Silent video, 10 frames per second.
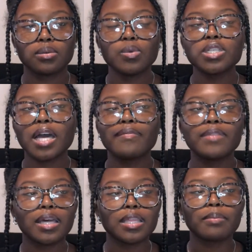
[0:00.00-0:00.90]
We should have
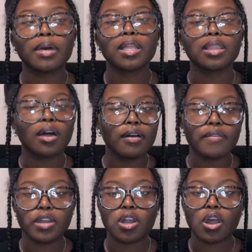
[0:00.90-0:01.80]
nothing but love
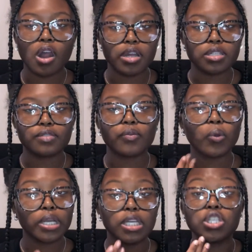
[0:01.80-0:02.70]
in our hearts
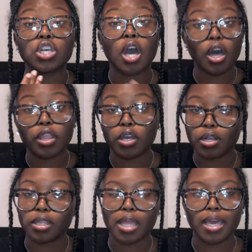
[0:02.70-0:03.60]
for each other.
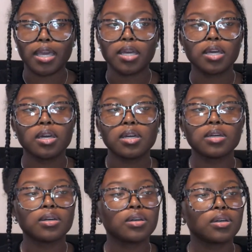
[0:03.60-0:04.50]
Like,
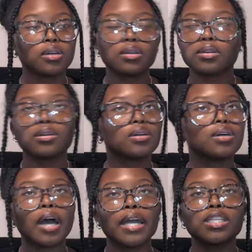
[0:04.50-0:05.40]

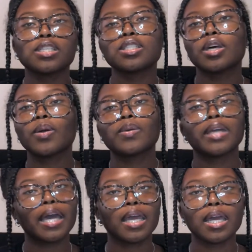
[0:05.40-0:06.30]
I just don't
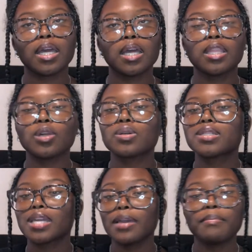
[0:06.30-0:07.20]
get it. And those
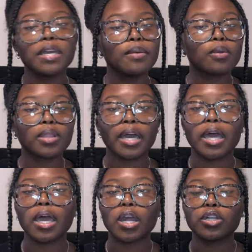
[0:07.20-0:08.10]
same people
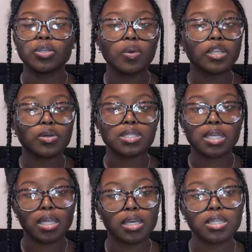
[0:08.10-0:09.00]
that are doing those
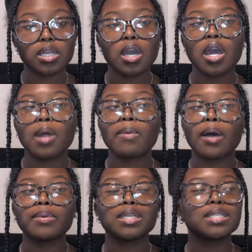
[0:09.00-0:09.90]
killings are
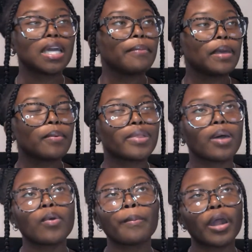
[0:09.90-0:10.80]
probably the same people that
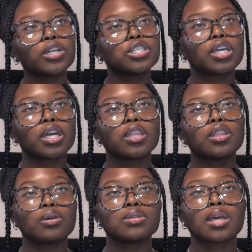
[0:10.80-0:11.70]
were marching in
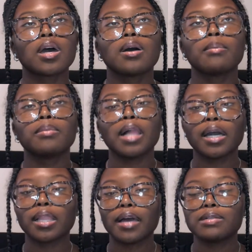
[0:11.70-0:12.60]
those
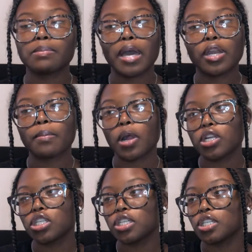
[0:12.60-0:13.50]
Black Lives Matter
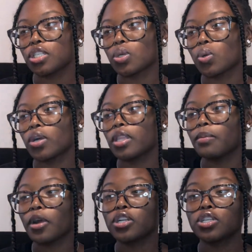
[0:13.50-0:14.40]
marches, or the
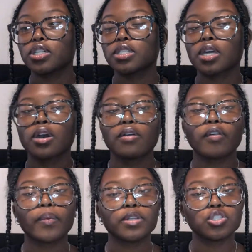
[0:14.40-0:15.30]
marches for
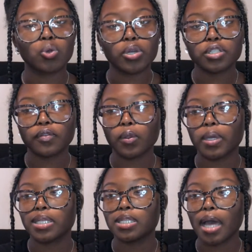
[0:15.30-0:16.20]
when George
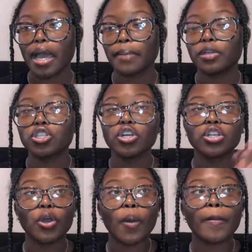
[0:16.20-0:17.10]
Floyd died. But you're
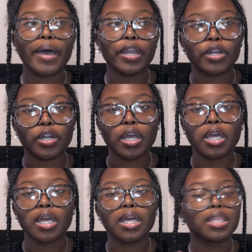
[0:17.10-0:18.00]
no better
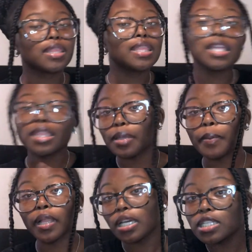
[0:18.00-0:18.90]
than the
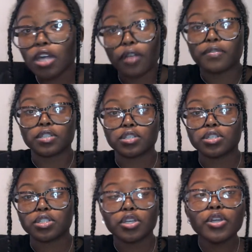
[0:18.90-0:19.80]
police officers.
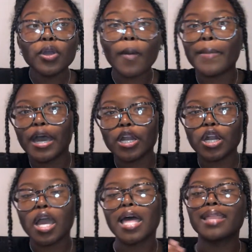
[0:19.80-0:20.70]
You're no better
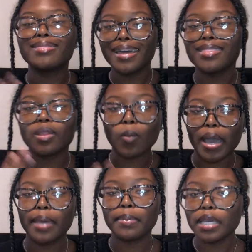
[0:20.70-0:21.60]
than the
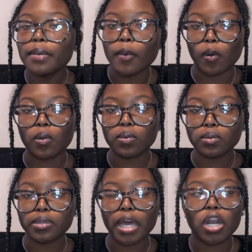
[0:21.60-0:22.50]
white people
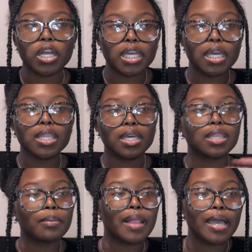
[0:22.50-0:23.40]
that are killing
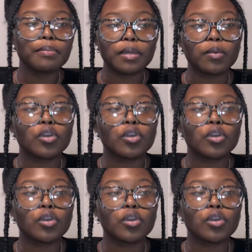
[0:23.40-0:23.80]
the Black people.